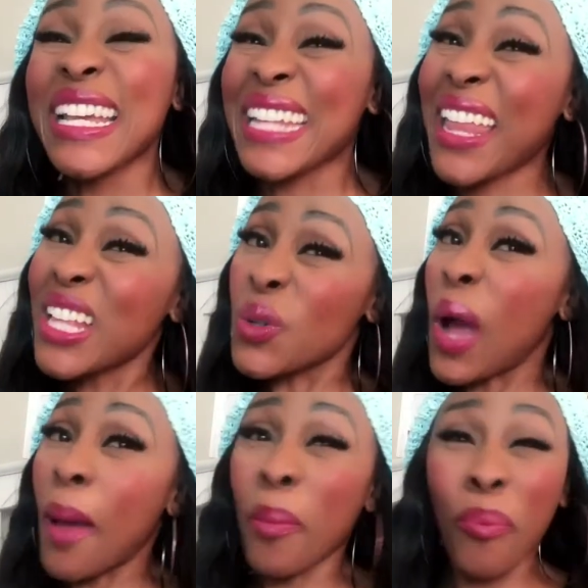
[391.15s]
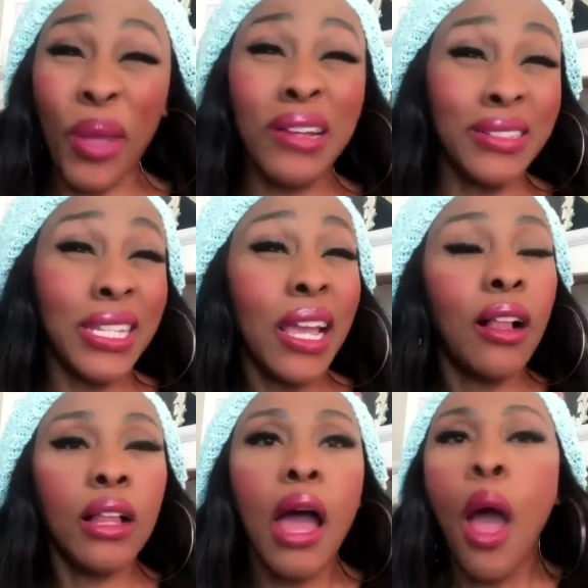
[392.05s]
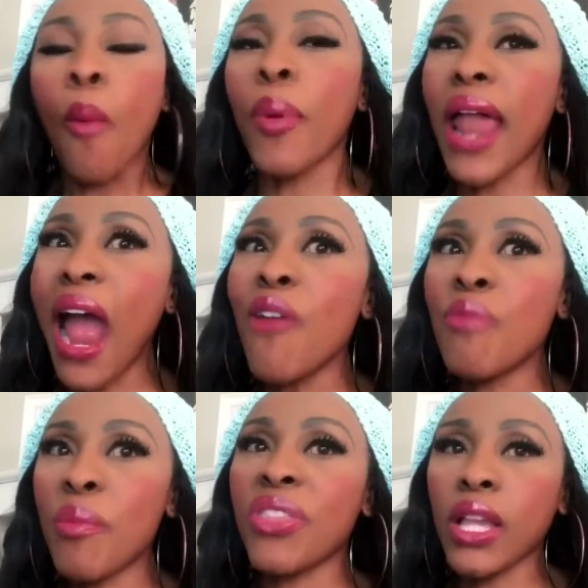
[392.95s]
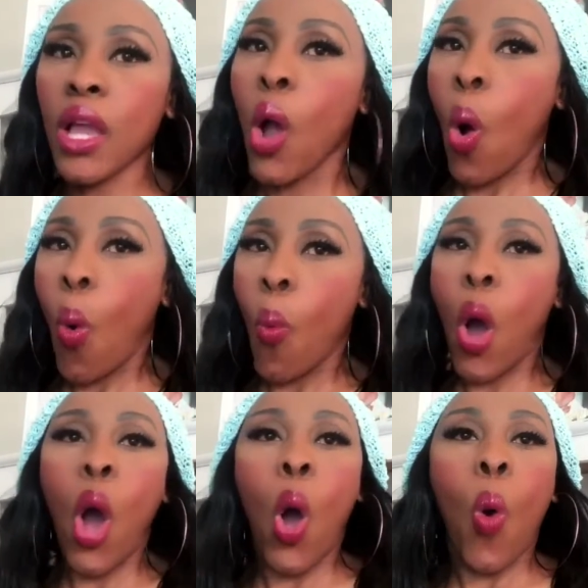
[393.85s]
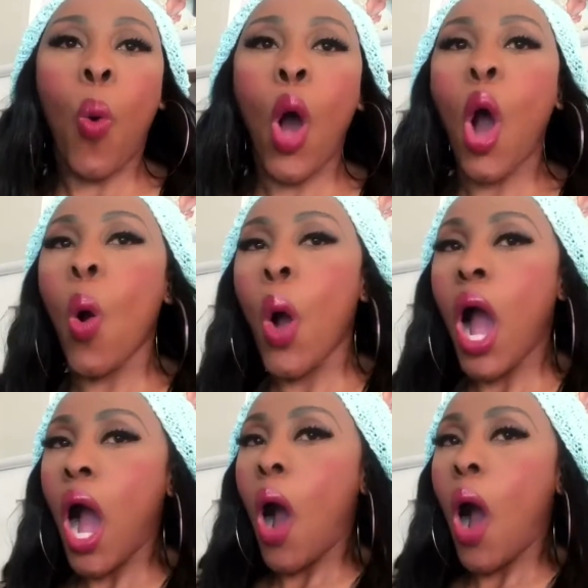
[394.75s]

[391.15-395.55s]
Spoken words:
Now, that's quite a big deal. But I remember thinking, whoa,